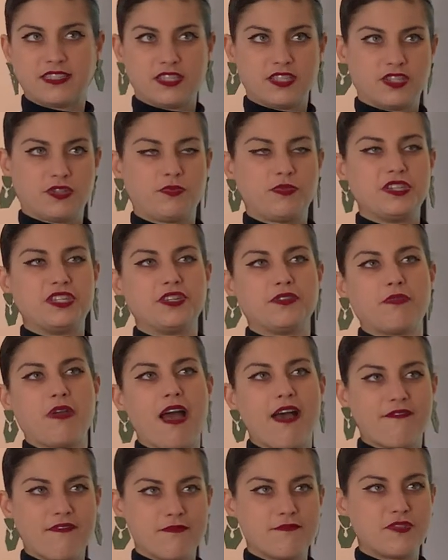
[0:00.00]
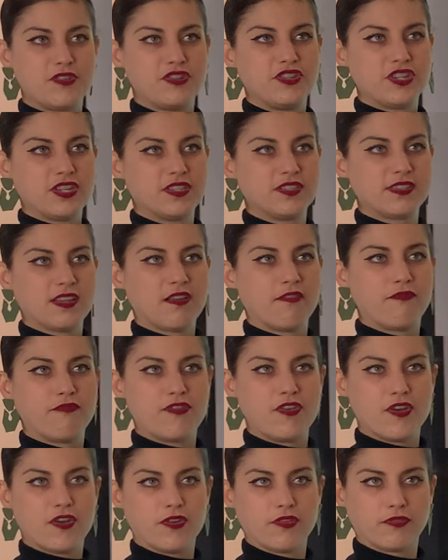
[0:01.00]
Since we do have images of
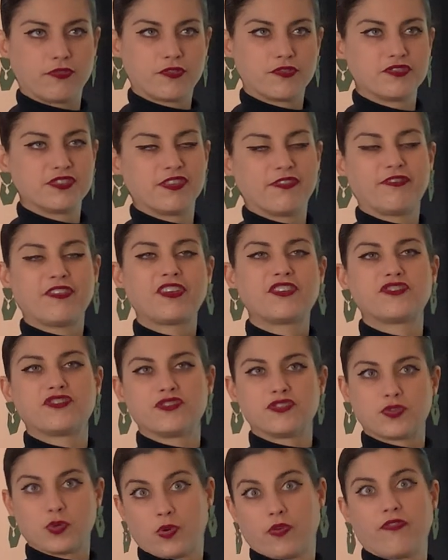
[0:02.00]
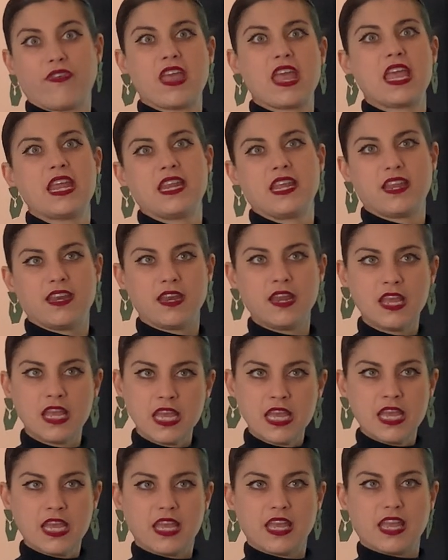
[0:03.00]
the crucifixion sort of hidden
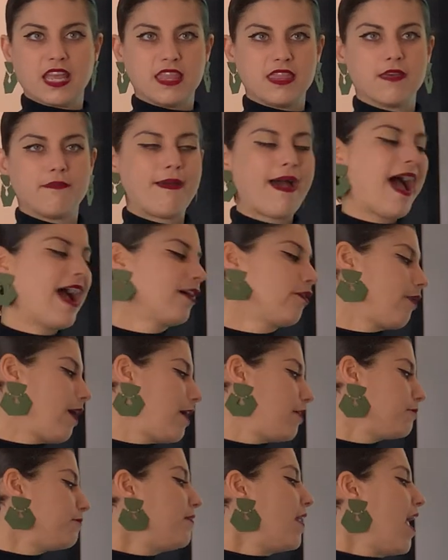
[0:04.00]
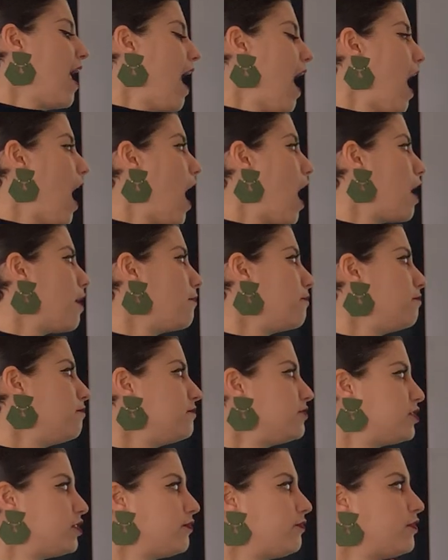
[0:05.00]
in the background, um,
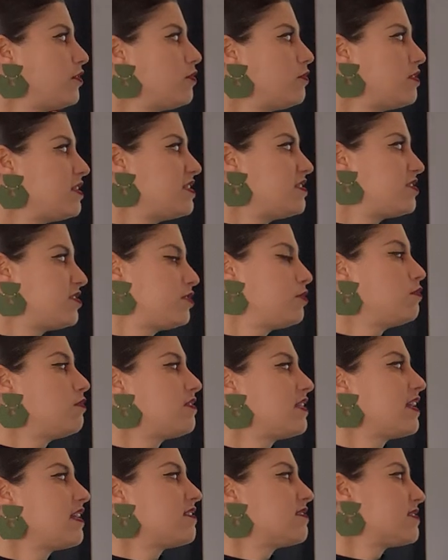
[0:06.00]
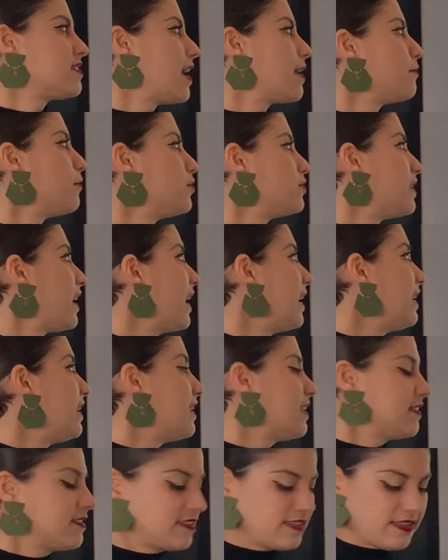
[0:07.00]
to view these two things simultaneously.